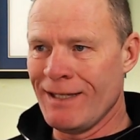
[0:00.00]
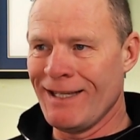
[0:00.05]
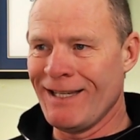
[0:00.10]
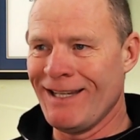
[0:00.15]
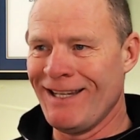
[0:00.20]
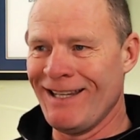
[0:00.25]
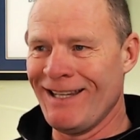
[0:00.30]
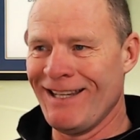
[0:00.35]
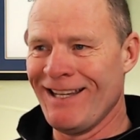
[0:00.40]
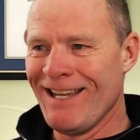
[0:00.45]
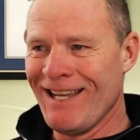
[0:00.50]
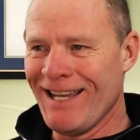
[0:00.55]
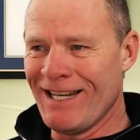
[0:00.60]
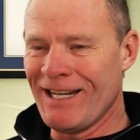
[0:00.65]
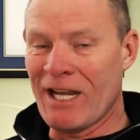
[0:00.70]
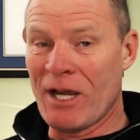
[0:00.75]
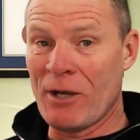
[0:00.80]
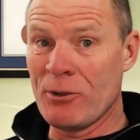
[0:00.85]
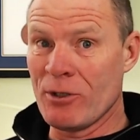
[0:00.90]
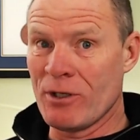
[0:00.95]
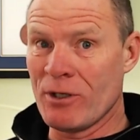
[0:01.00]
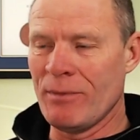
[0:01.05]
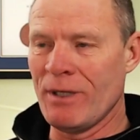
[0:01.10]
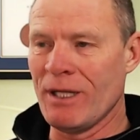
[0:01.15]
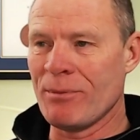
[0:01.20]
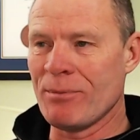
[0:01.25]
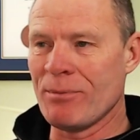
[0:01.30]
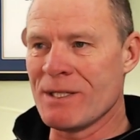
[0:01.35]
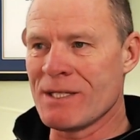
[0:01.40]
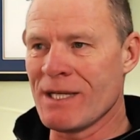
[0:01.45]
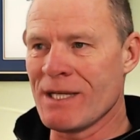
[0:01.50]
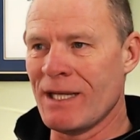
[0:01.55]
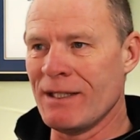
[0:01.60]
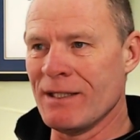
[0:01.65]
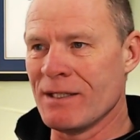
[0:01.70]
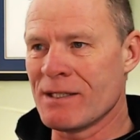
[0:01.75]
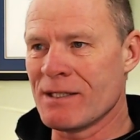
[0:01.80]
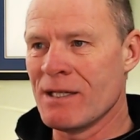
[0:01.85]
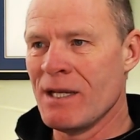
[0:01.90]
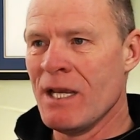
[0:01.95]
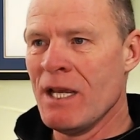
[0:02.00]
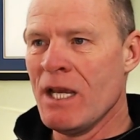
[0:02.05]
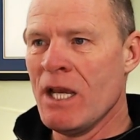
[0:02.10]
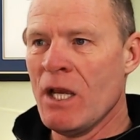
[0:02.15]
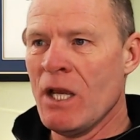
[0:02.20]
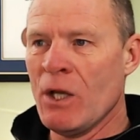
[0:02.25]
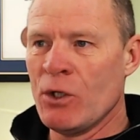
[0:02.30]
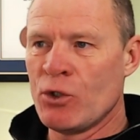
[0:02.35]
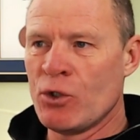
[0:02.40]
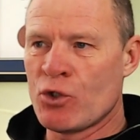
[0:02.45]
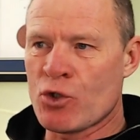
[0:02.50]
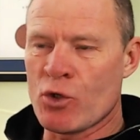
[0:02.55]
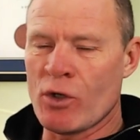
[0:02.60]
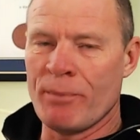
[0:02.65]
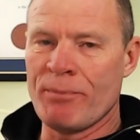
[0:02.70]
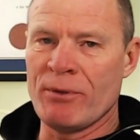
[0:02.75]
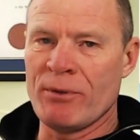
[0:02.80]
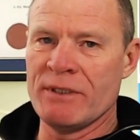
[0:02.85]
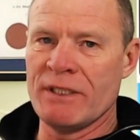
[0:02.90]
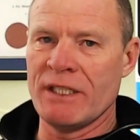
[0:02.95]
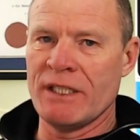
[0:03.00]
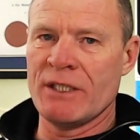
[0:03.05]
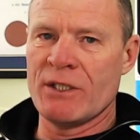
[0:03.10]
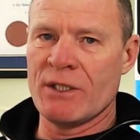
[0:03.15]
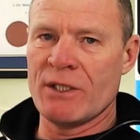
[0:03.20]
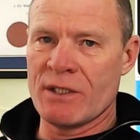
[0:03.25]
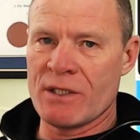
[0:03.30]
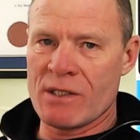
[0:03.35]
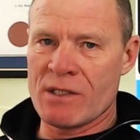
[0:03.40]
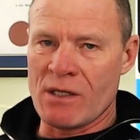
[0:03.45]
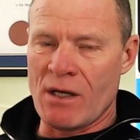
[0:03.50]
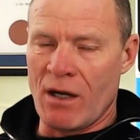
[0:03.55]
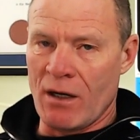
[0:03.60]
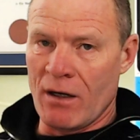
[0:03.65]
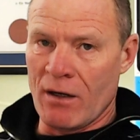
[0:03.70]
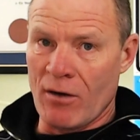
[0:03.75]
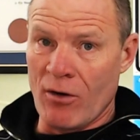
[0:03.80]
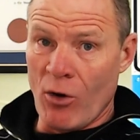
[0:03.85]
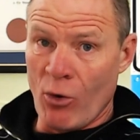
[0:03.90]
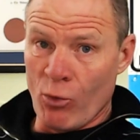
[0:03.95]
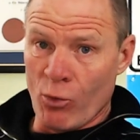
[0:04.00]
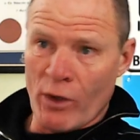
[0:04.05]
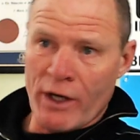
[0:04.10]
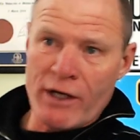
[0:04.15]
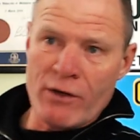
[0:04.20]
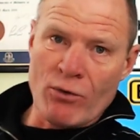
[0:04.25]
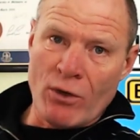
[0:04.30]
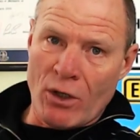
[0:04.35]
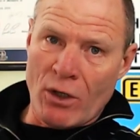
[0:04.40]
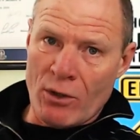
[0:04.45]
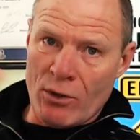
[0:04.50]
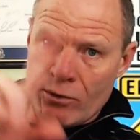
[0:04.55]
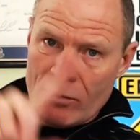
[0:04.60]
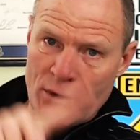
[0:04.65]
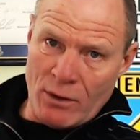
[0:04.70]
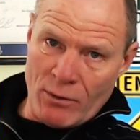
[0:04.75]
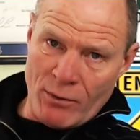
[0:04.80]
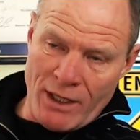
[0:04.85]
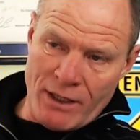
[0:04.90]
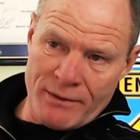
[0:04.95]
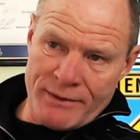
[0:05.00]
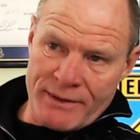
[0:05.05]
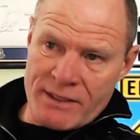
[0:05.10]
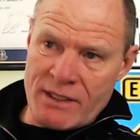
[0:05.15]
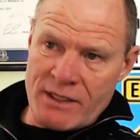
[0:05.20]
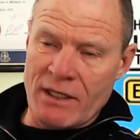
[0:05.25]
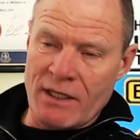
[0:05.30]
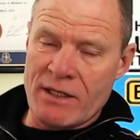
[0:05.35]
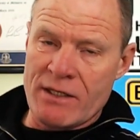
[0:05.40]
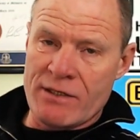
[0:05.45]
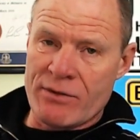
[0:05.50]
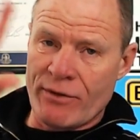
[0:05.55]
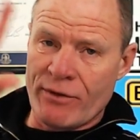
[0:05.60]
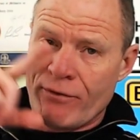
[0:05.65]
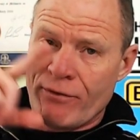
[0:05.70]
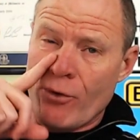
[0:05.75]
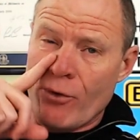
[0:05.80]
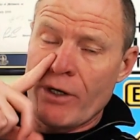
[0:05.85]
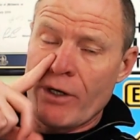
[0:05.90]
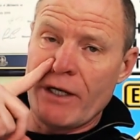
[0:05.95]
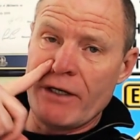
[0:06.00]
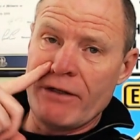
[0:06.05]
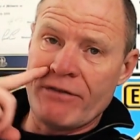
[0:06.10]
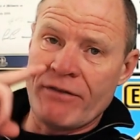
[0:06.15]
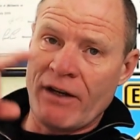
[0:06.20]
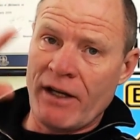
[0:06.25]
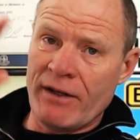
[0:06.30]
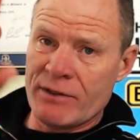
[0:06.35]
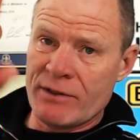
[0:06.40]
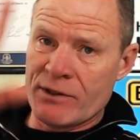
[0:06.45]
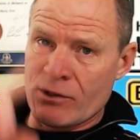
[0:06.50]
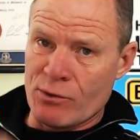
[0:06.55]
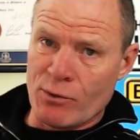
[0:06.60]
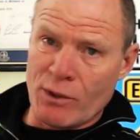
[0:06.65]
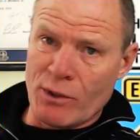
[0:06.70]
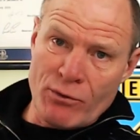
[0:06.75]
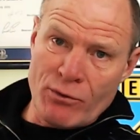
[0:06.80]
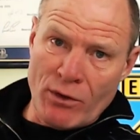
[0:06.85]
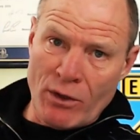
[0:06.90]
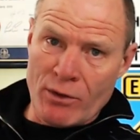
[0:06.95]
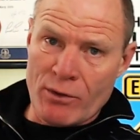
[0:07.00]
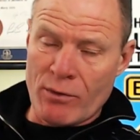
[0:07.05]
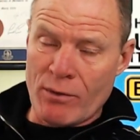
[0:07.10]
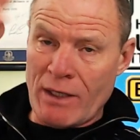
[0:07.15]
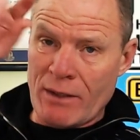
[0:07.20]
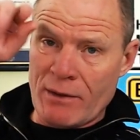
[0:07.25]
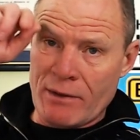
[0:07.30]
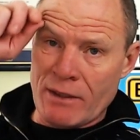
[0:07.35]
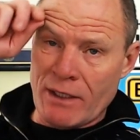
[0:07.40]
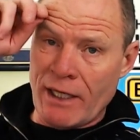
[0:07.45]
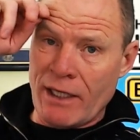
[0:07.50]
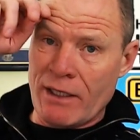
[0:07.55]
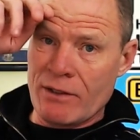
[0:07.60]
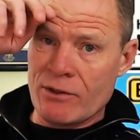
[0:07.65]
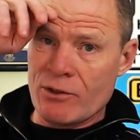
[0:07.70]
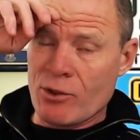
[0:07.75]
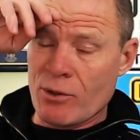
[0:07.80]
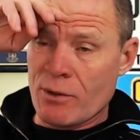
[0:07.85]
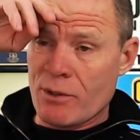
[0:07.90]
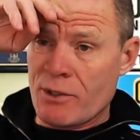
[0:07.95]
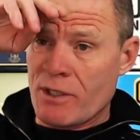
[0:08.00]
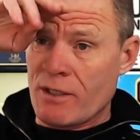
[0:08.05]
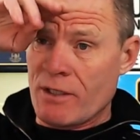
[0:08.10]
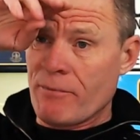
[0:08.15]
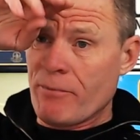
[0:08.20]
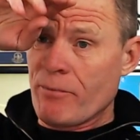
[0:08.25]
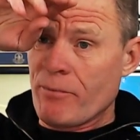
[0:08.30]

and now you're going to make me say this. Triple digits are a ring road around a city. So 495 is the ring road around Atlanta, Georgia.